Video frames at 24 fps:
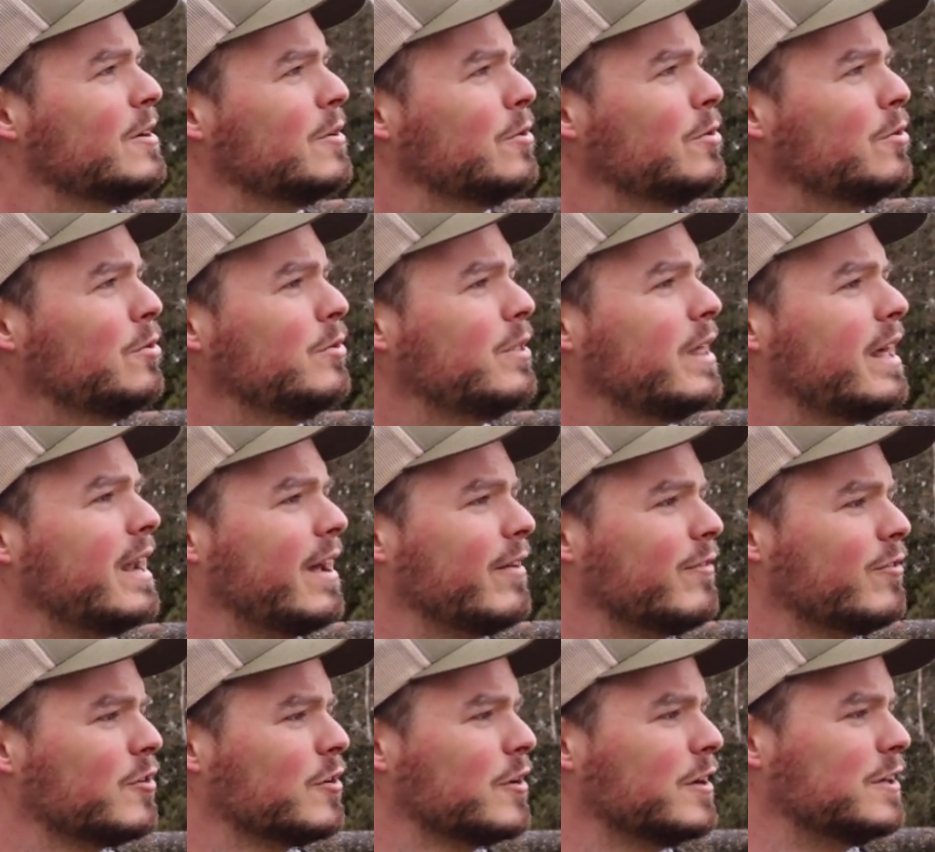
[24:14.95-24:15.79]
Ooh, that
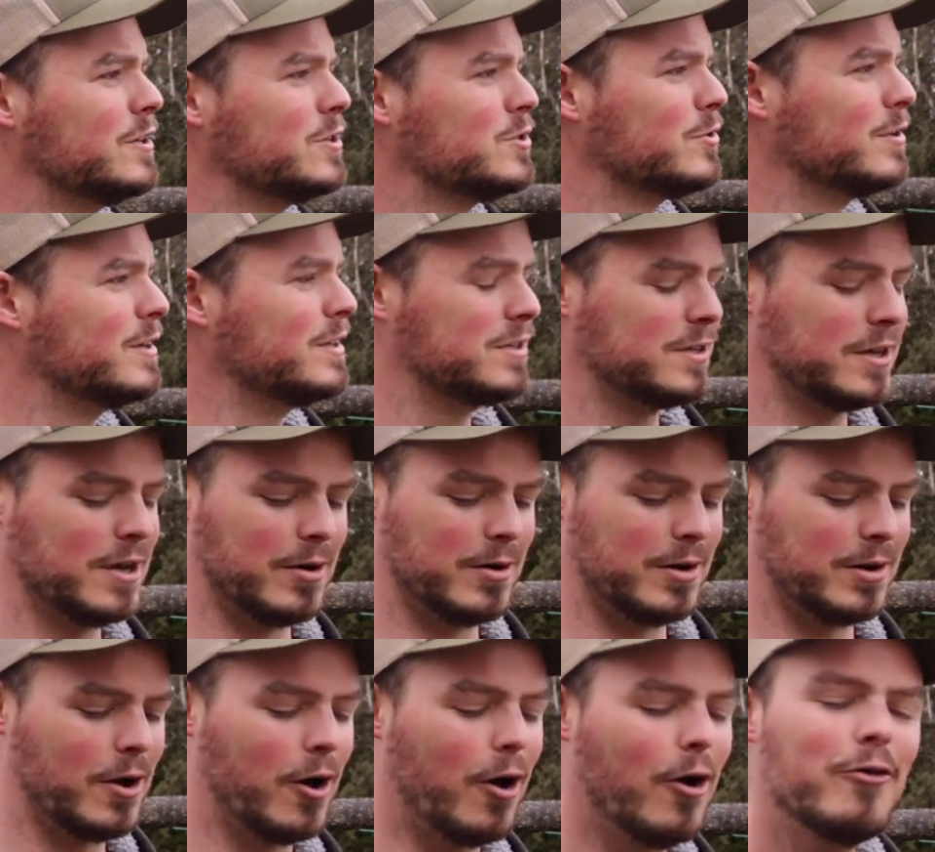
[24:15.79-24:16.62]
evergreen tree is
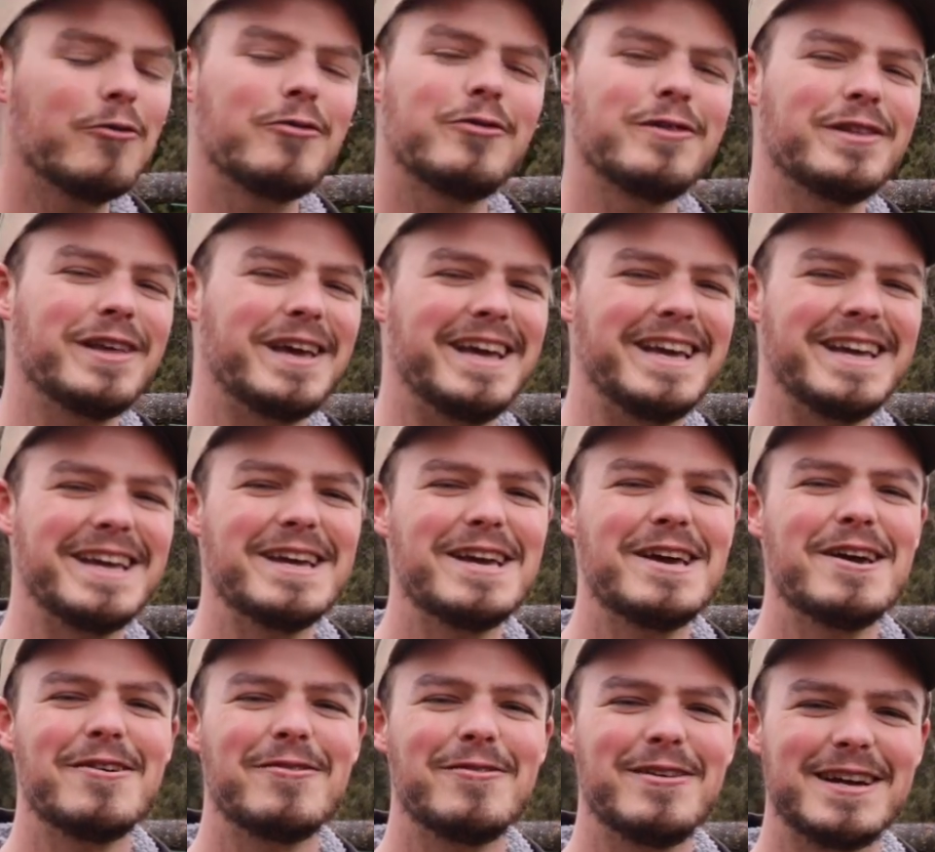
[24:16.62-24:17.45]
going. Hopefully
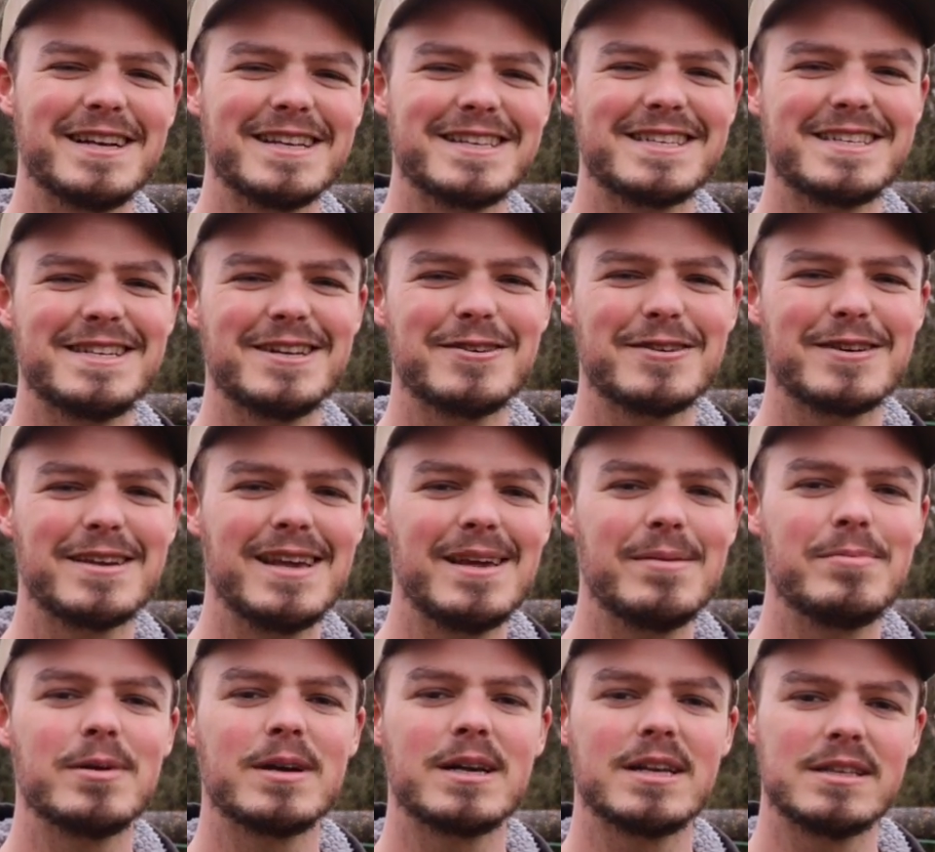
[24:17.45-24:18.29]
we can still
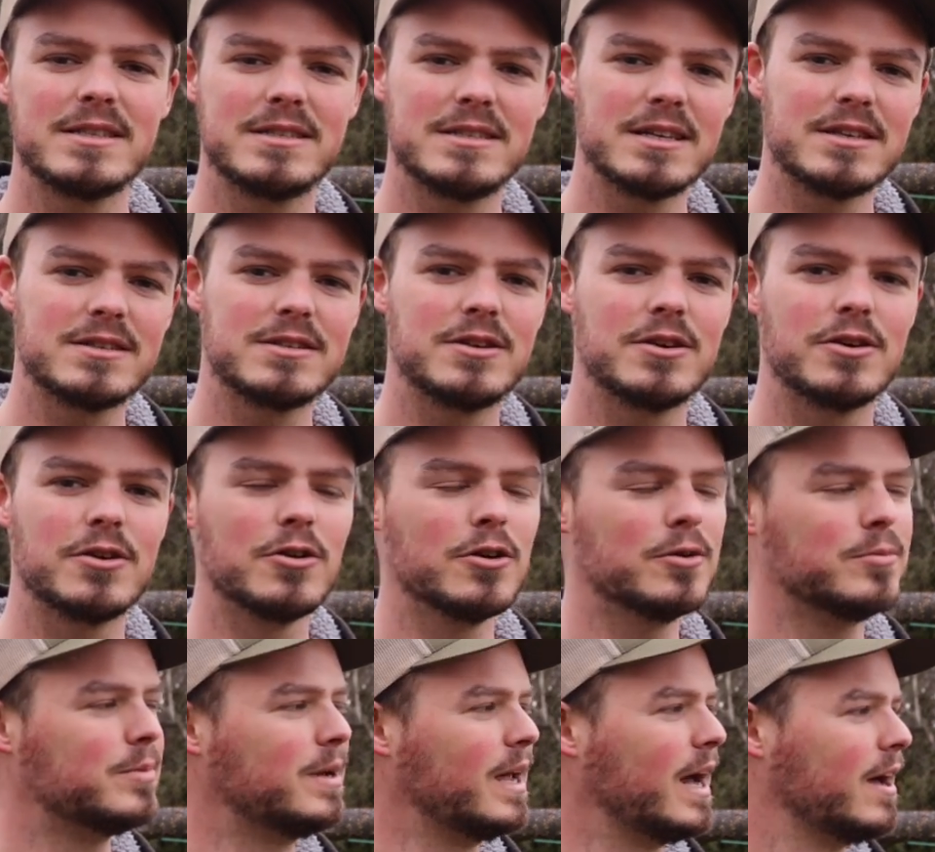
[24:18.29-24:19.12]
keep a consistent
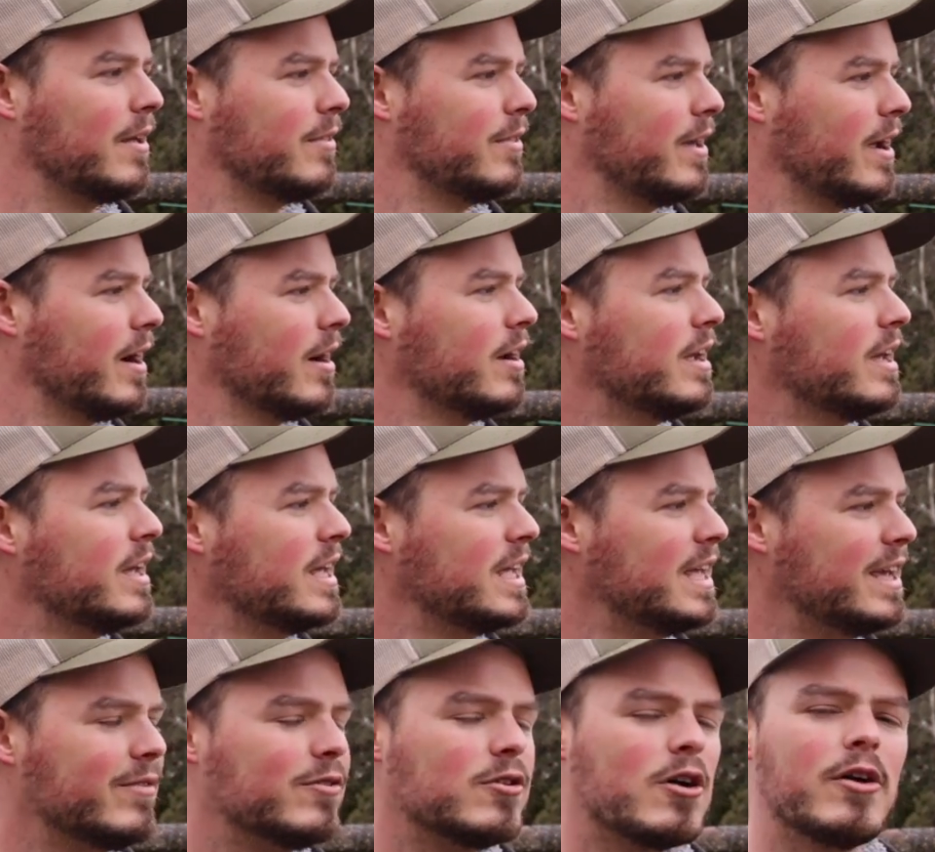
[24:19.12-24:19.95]
group down there,
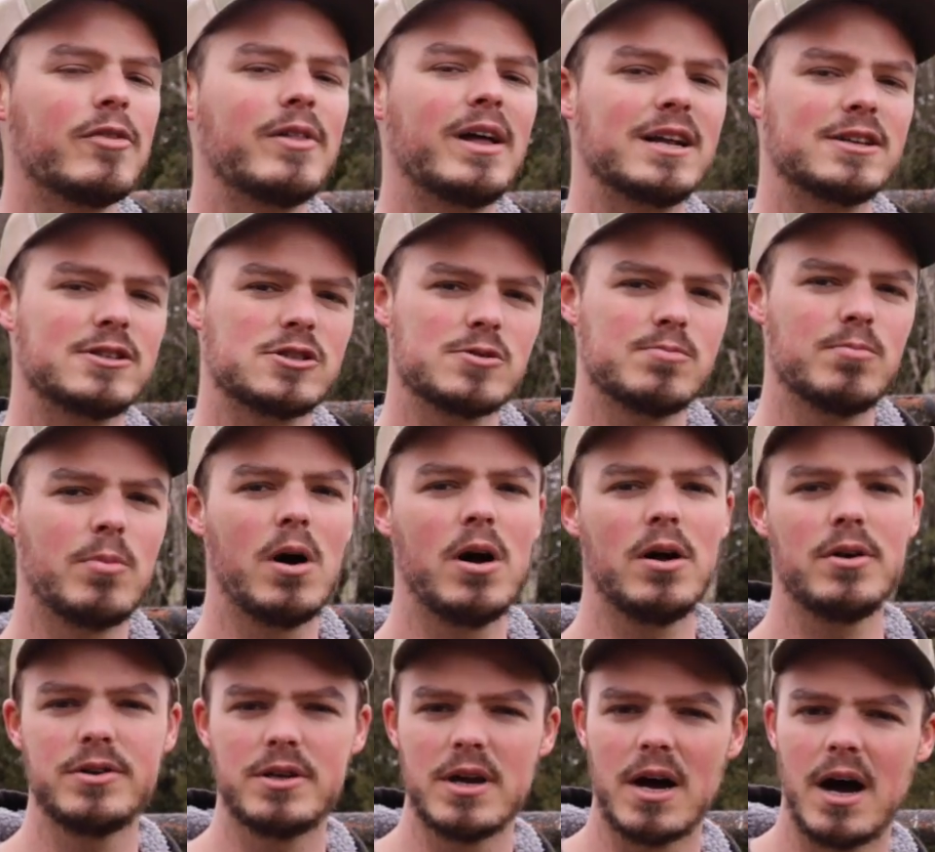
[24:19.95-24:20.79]
even on that
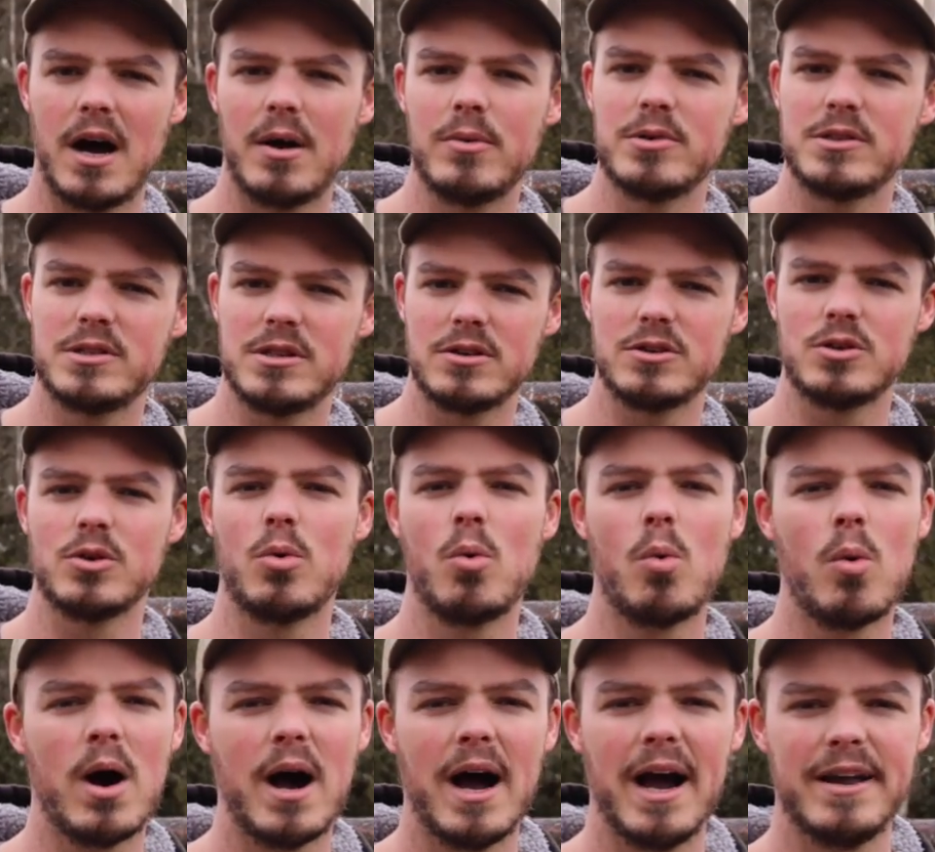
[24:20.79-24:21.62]
small dot with such a
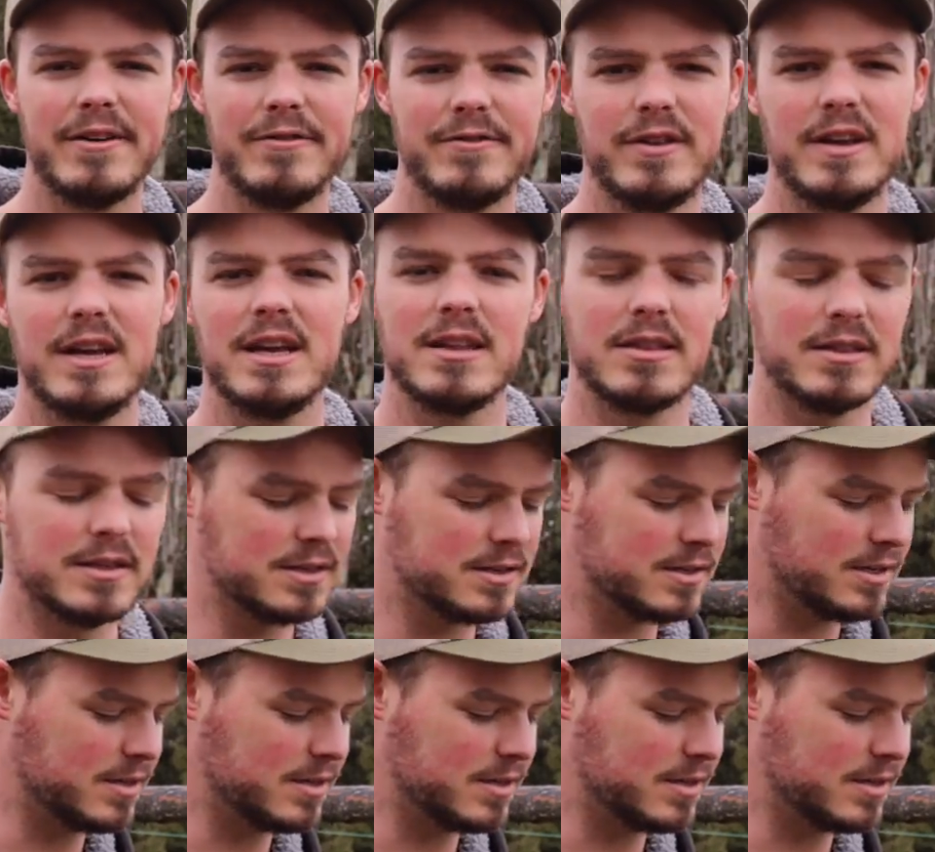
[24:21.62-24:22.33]
wide V at this